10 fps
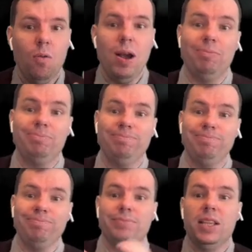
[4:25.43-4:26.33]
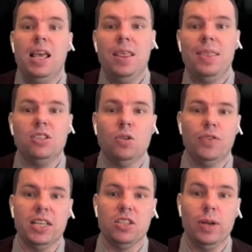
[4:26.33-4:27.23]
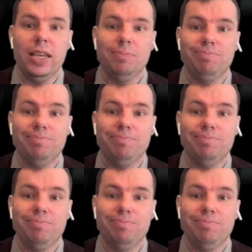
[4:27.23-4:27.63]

Well, that's all for this week.